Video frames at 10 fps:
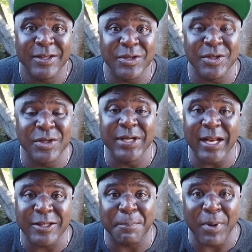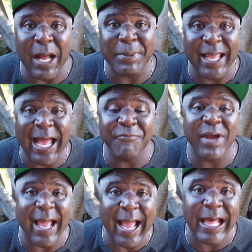You, needed to probably have
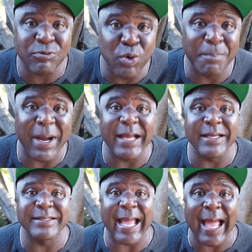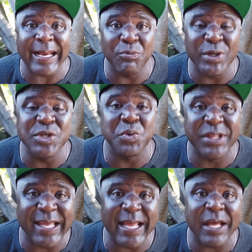your ass whooped by your daddy when you was
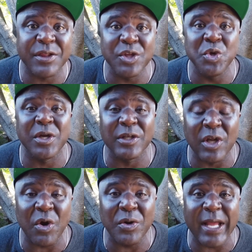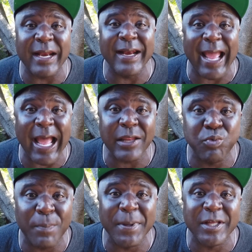kids so you could learn that an ass
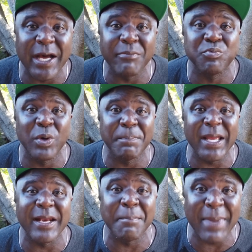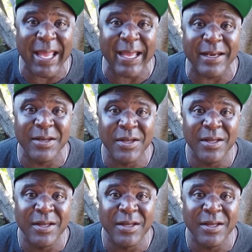whooping comes with being a man.